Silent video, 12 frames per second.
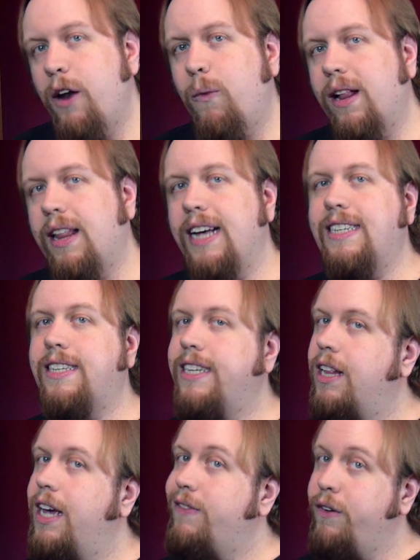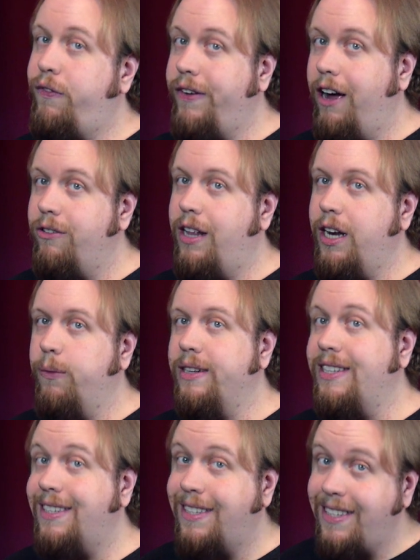And while I still haven't found
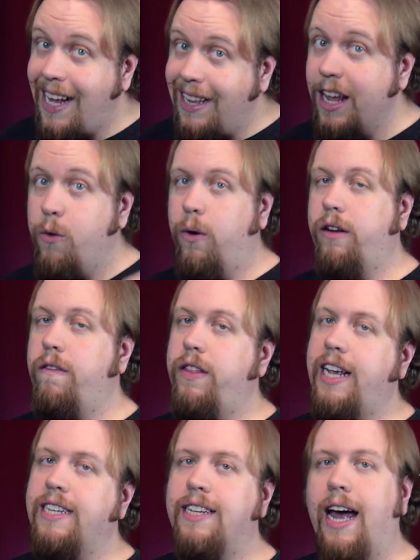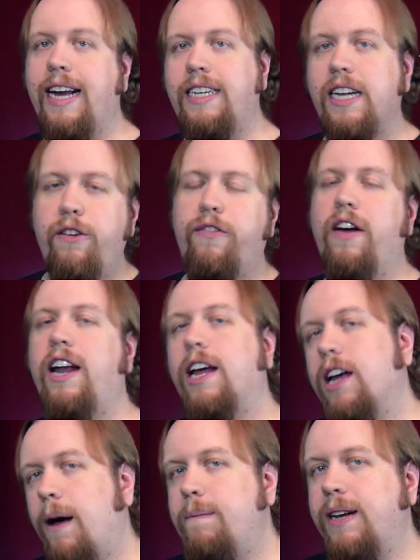anyone selling one of these, I did
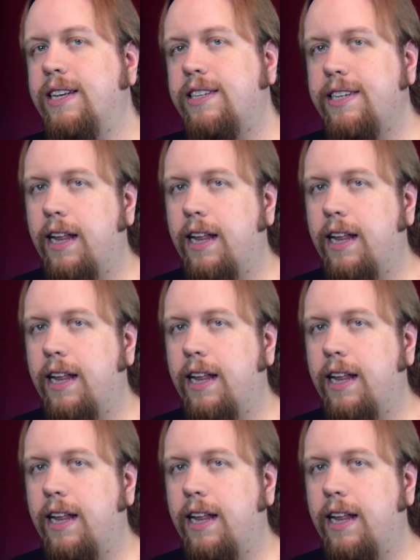find a company